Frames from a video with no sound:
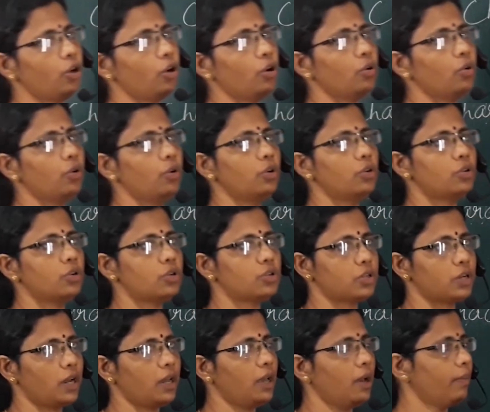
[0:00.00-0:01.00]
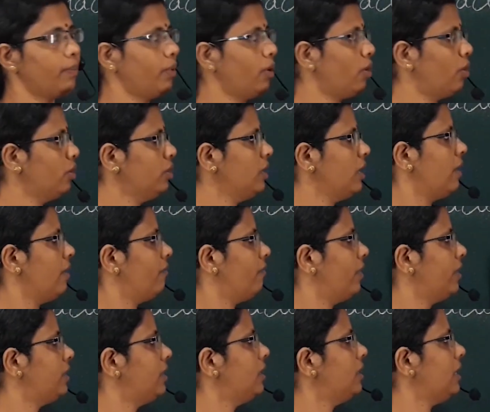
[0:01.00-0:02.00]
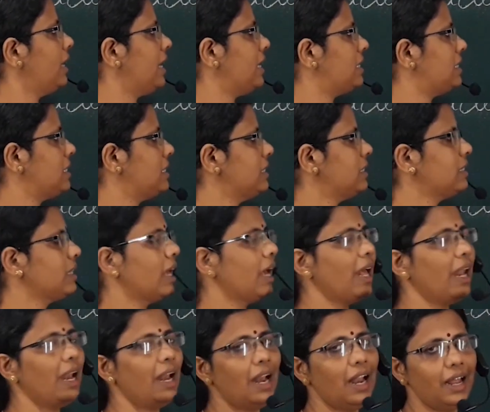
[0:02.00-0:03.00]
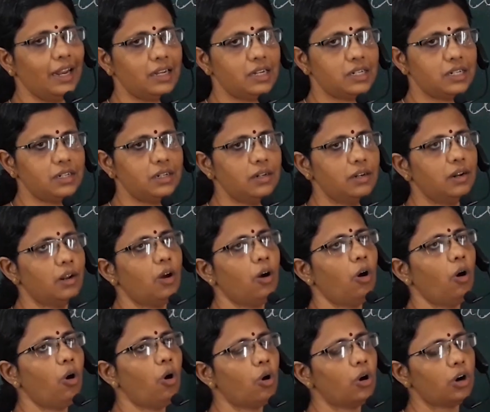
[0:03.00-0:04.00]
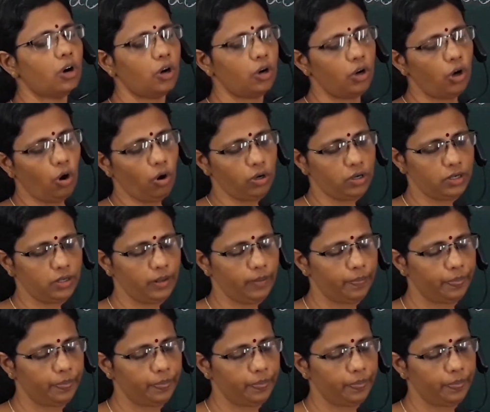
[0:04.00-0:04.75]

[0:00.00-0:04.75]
are going to try upon, whether it is a letter or not.